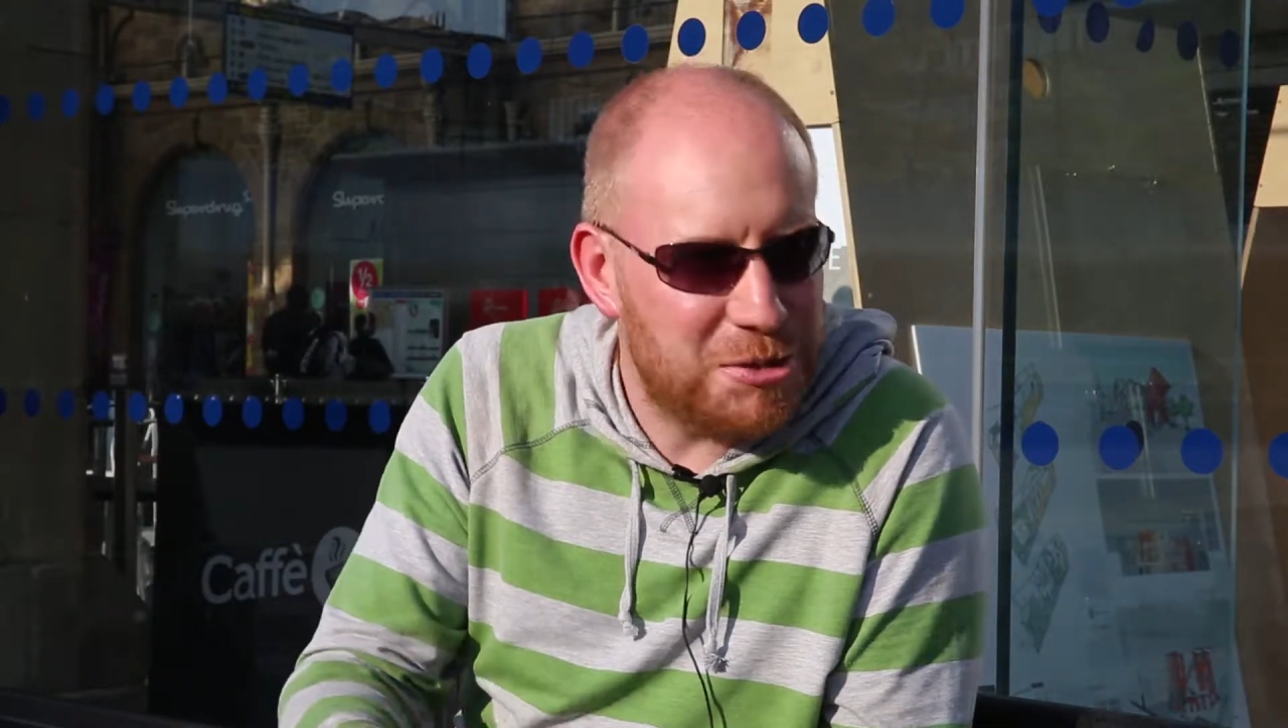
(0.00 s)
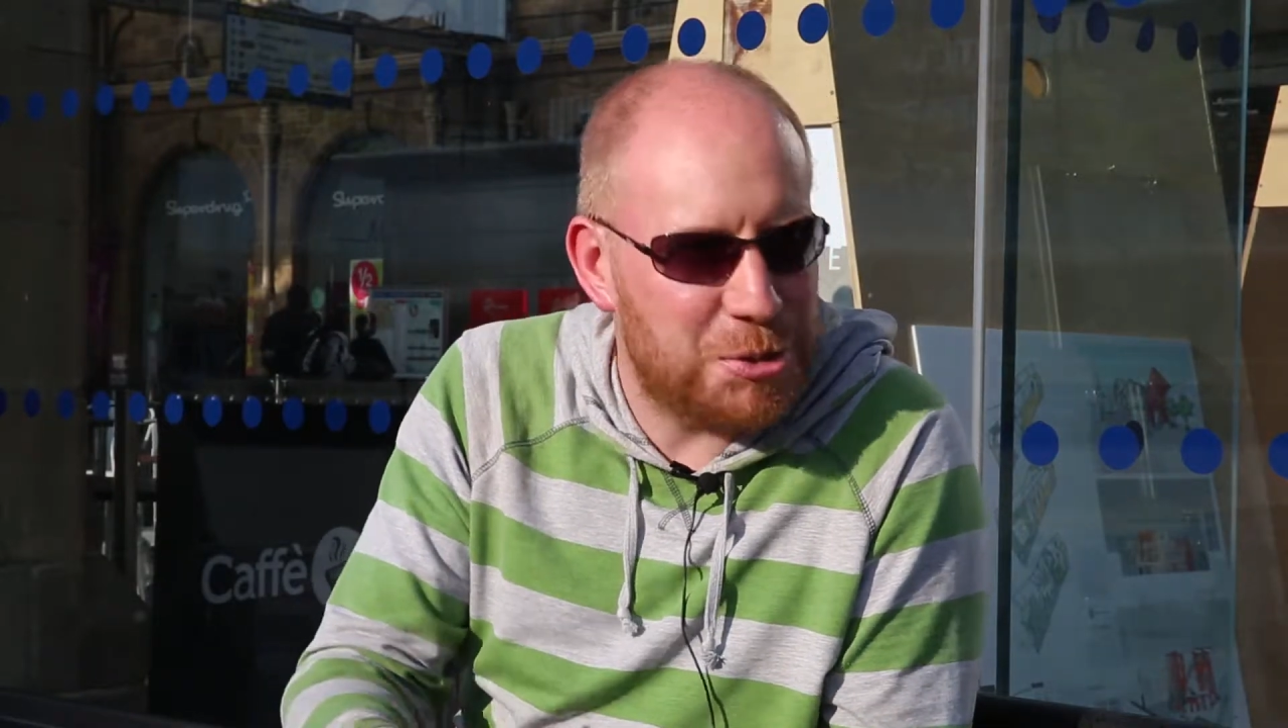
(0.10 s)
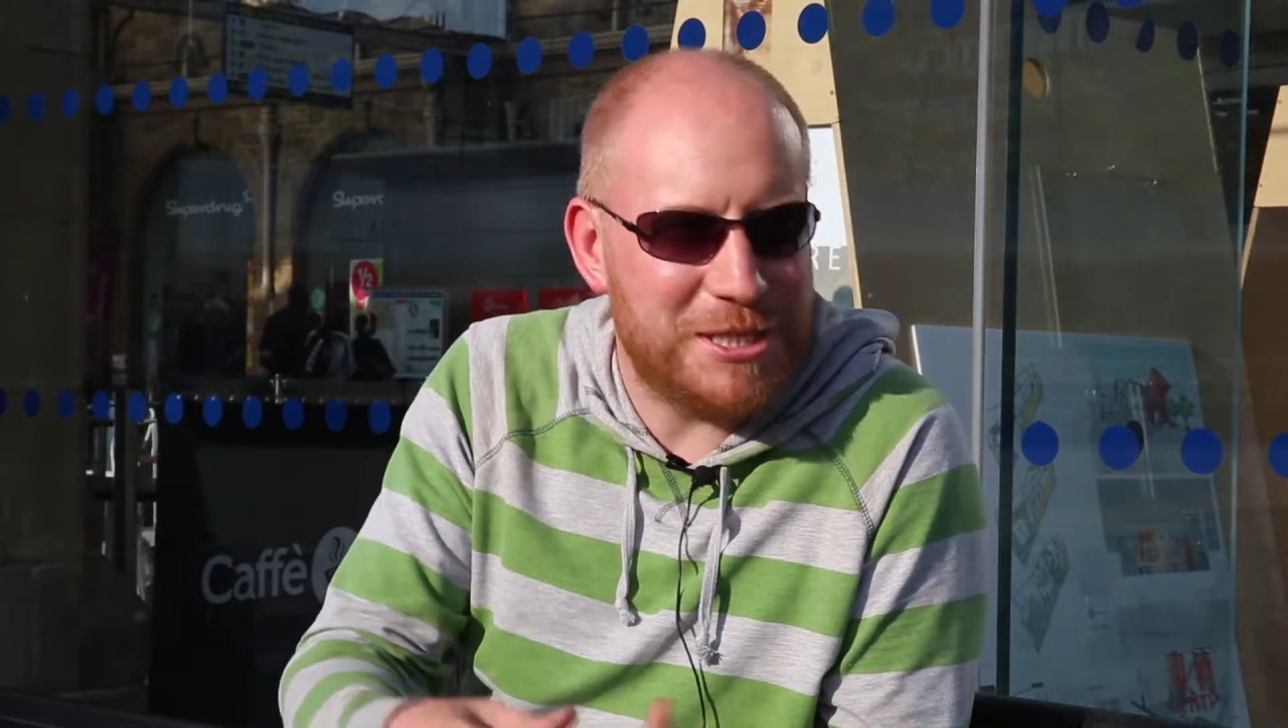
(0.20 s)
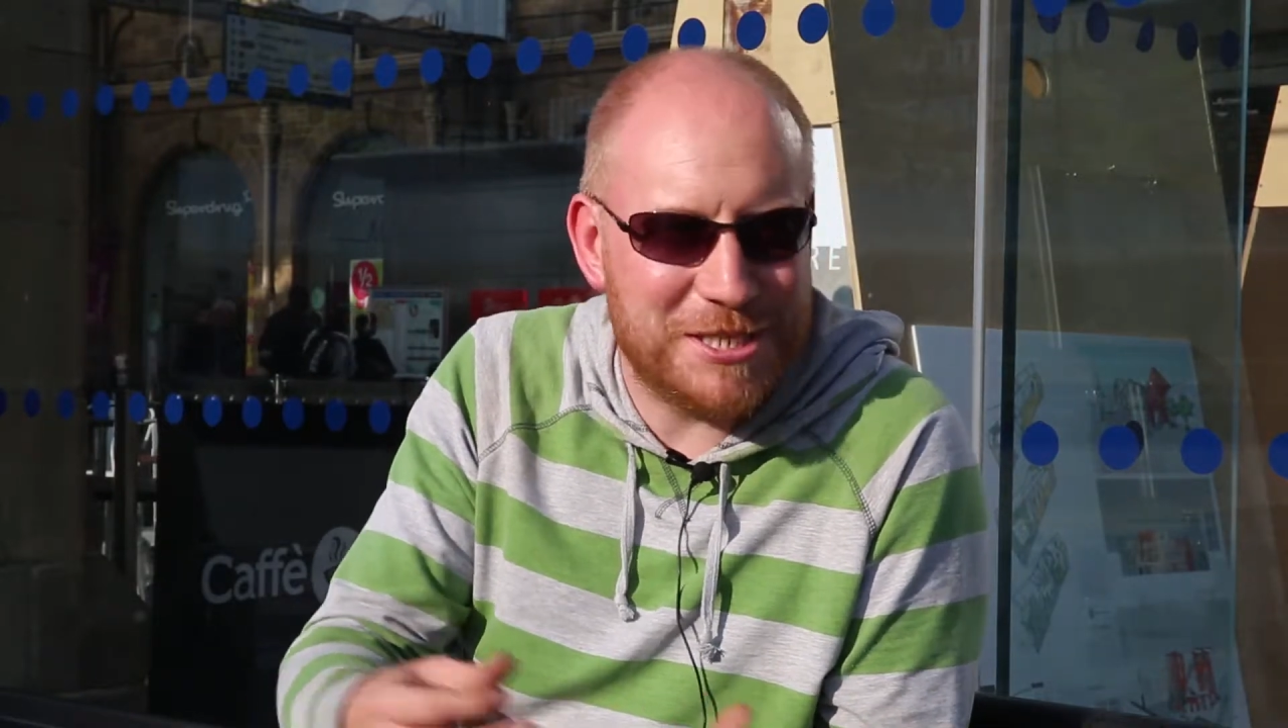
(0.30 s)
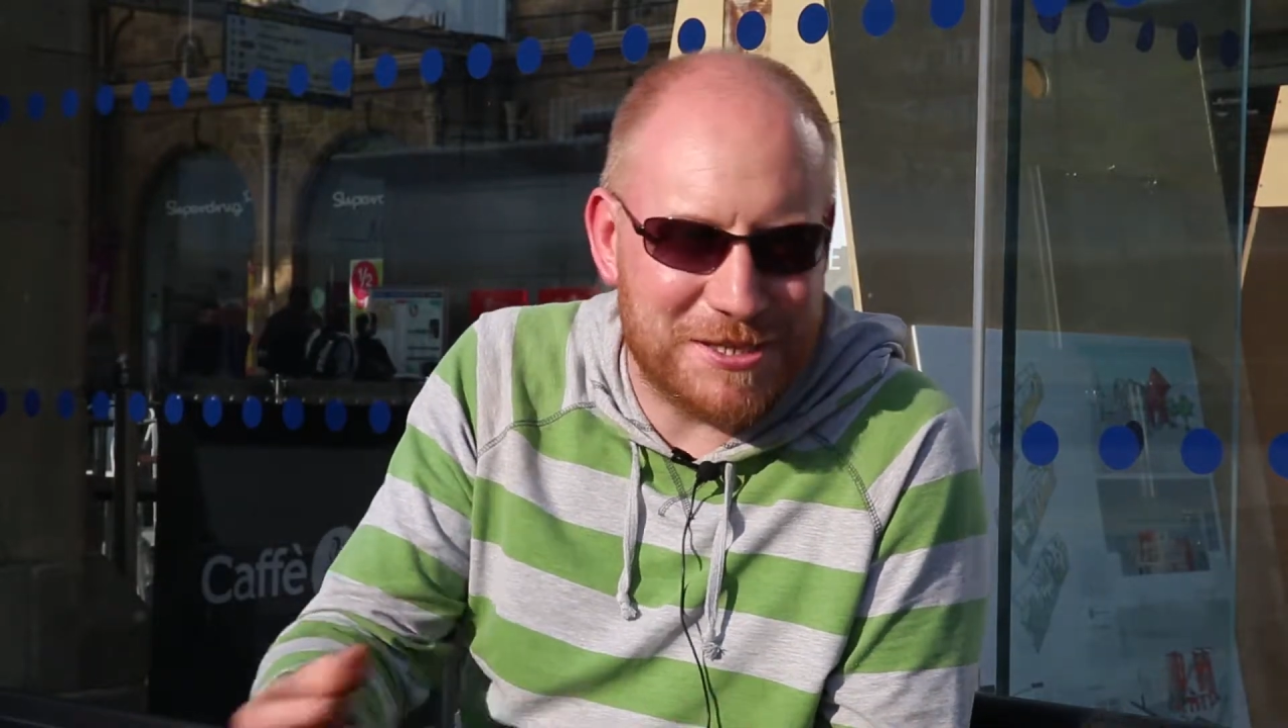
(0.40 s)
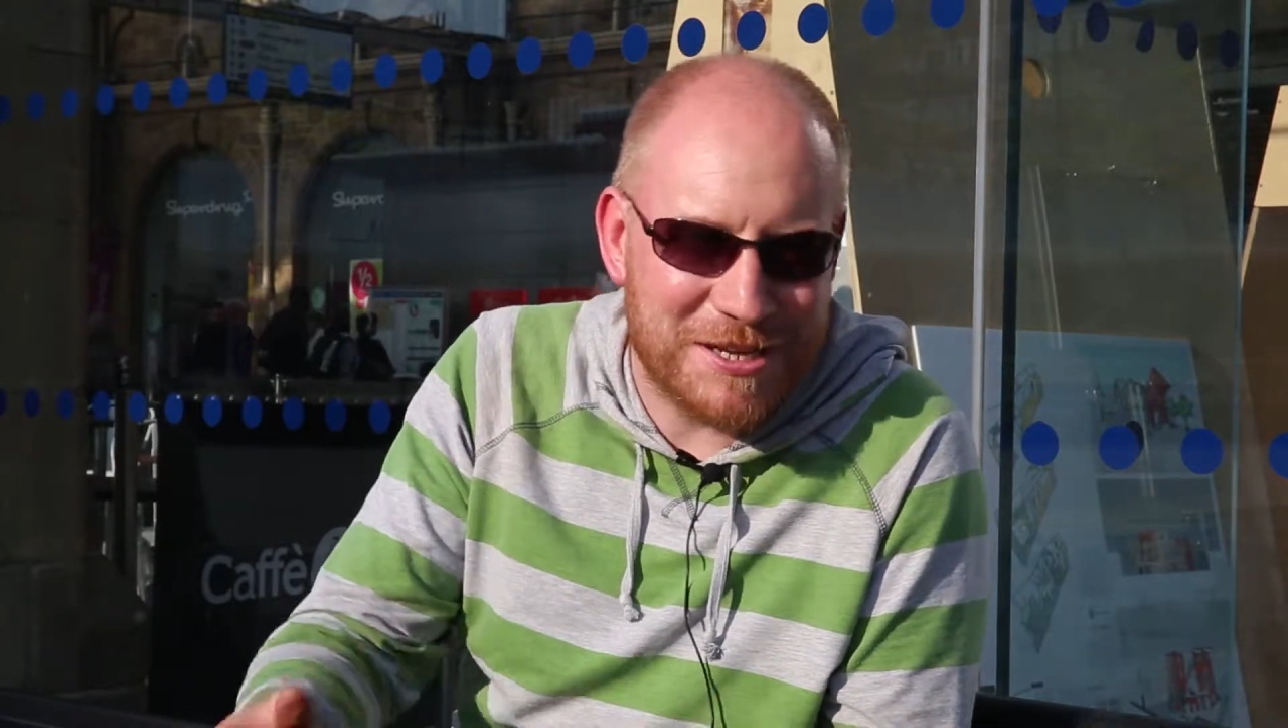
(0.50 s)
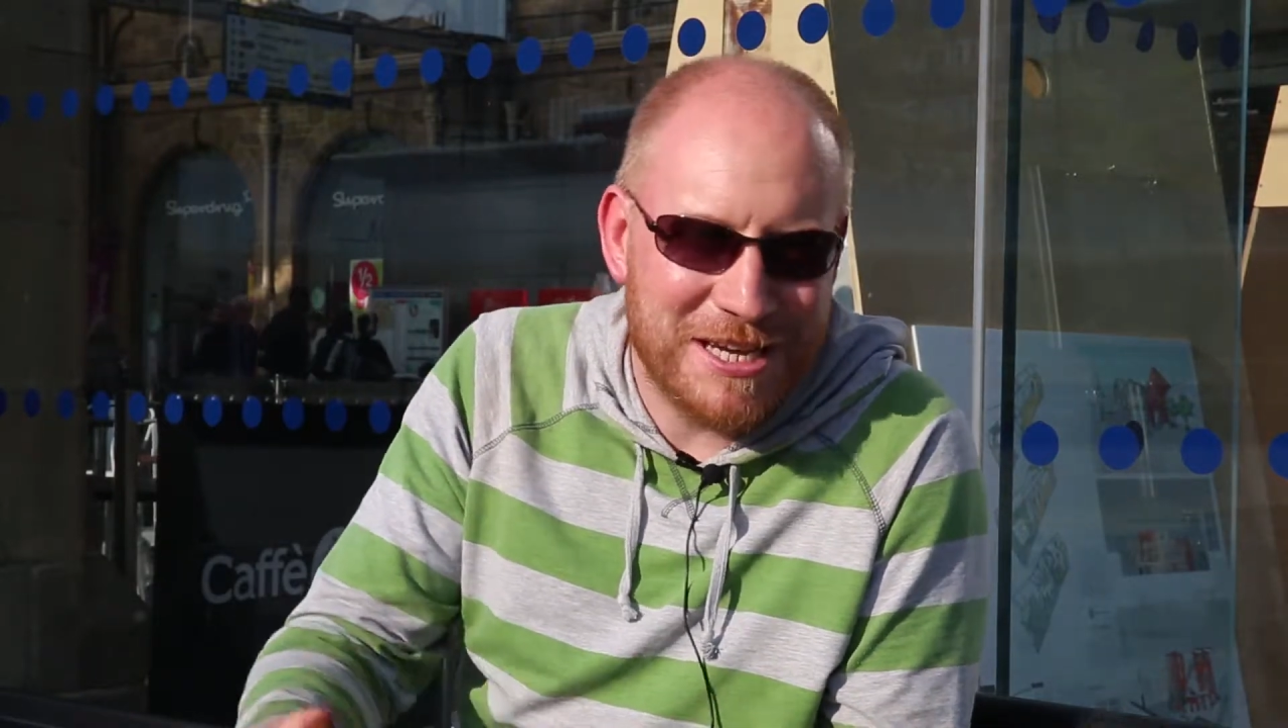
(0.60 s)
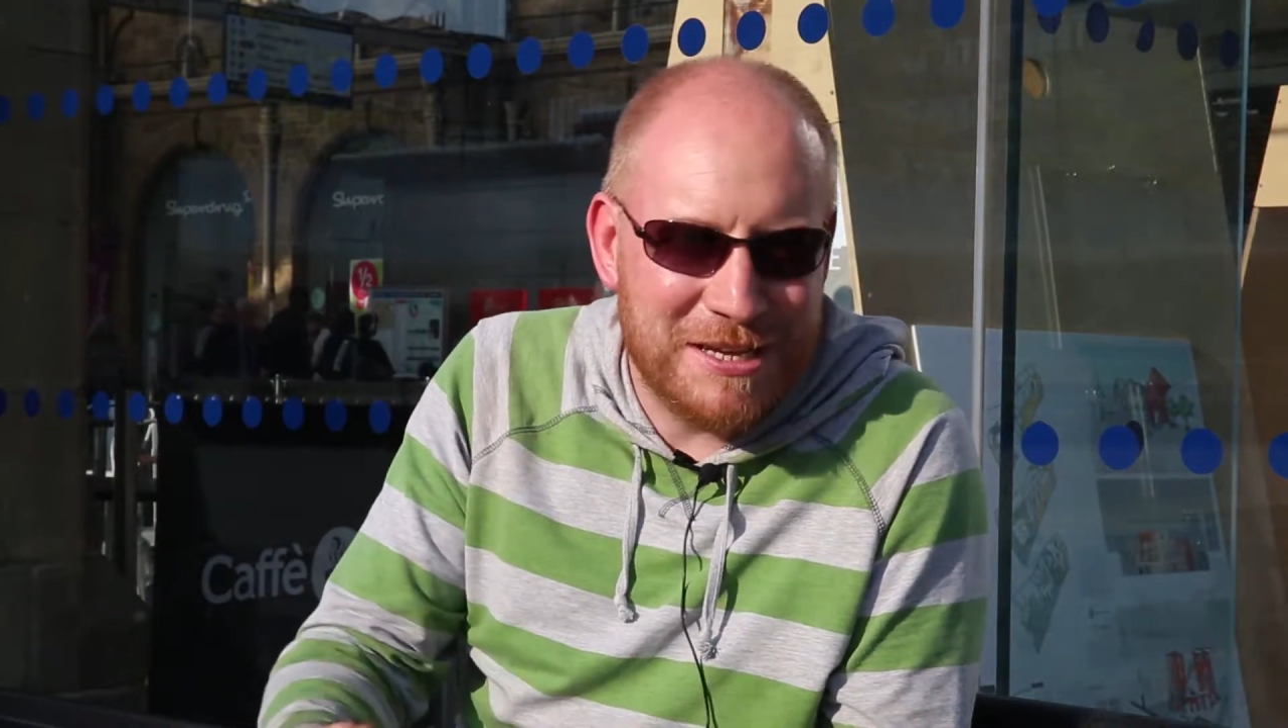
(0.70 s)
treated,